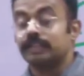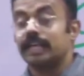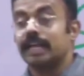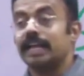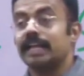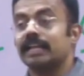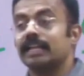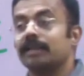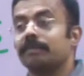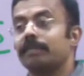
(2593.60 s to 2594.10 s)

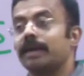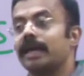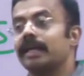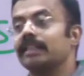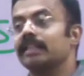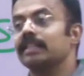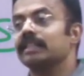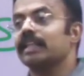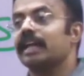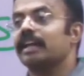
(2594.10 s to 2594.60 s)
they
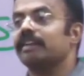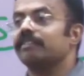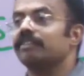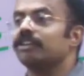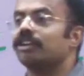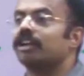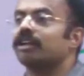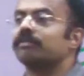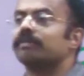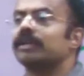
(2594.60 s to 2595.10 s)
remain in the
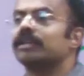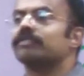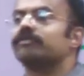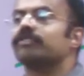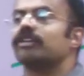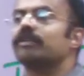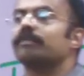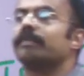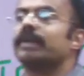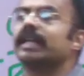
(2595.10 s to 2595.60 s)
environment
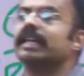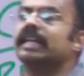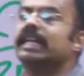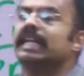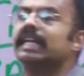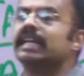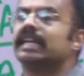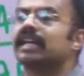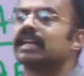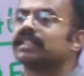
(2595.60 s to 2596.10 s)
for
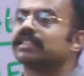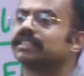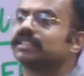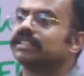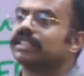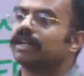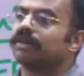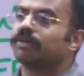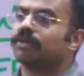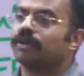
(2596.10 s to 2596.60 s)
many years.
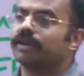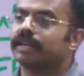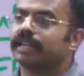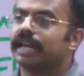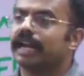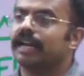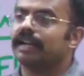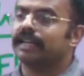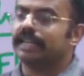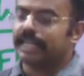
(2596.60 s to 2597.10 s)
They won't
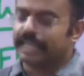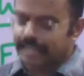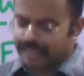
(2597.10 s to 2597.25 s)
get